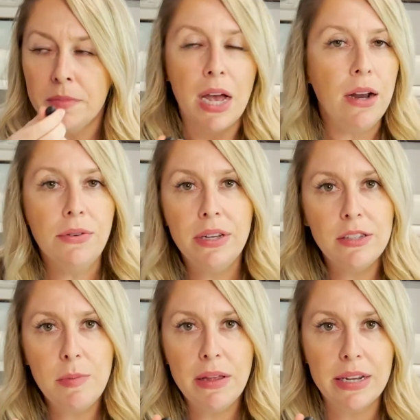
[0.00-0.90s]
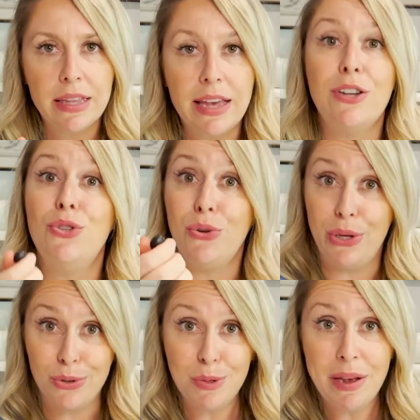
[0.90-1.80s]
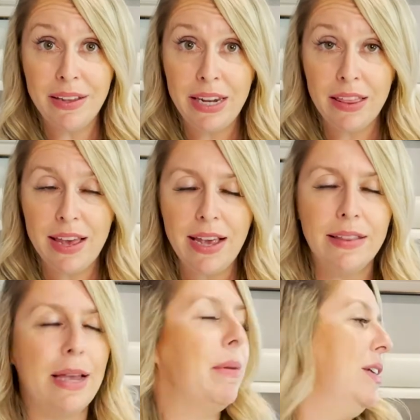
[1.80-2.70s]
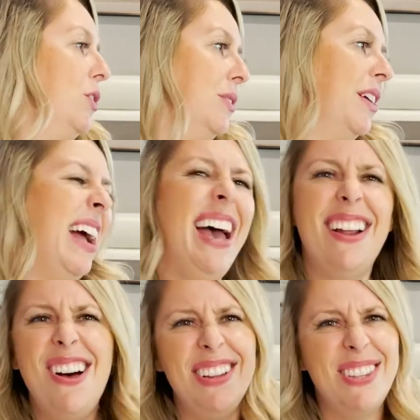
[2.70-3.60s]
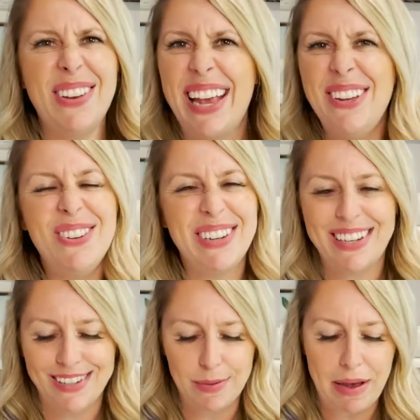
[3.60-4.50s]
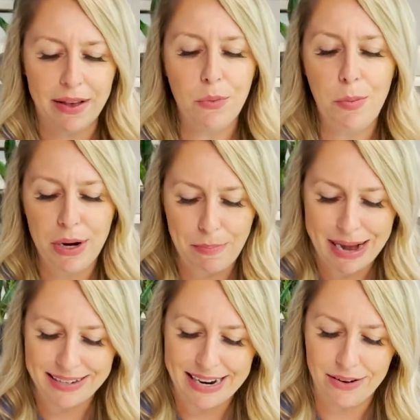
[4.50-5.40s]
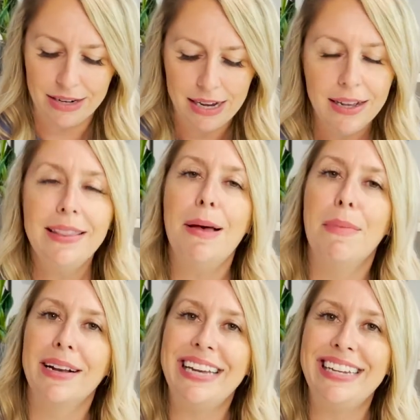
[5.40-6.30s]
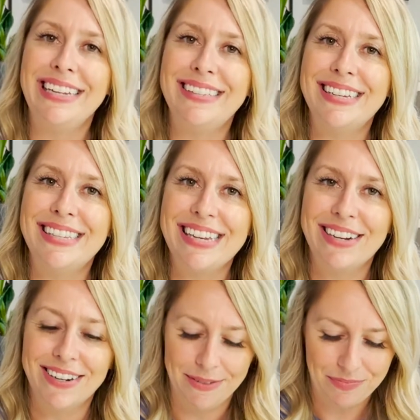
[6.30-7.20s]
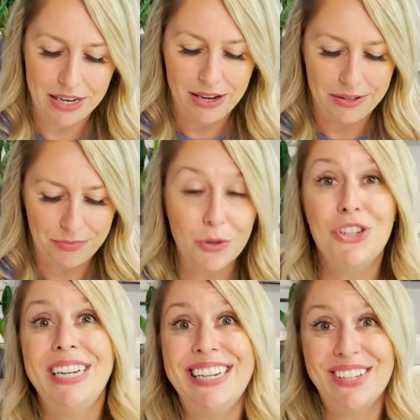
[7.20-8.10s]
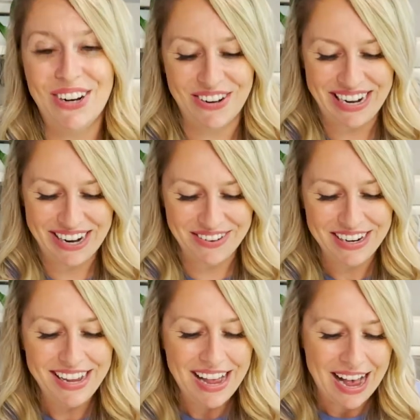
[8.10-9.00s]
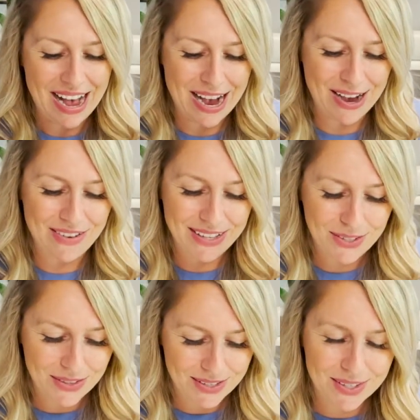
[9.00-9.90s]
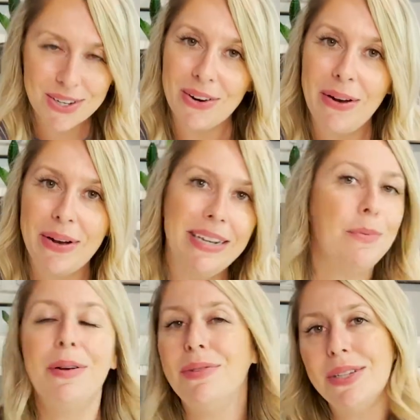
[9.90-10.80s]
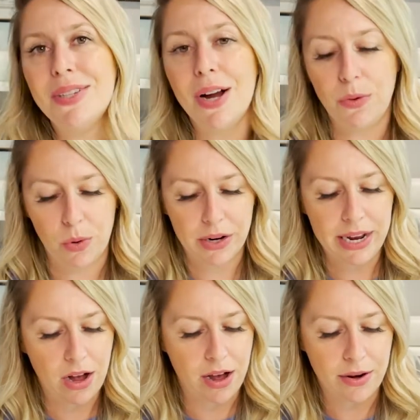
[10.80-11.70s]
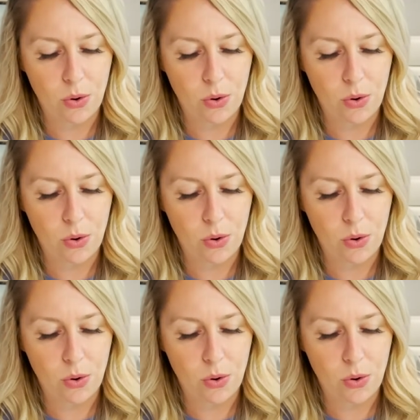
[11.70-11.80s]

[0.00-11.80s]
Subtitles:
I don't really smell anything. Do you smell anything? They might turn their head. It's okay, you don't need to smell it. We'll put it back down. That monkey needs his ear. or she needs her ear. And so this is a great way to be able to start working on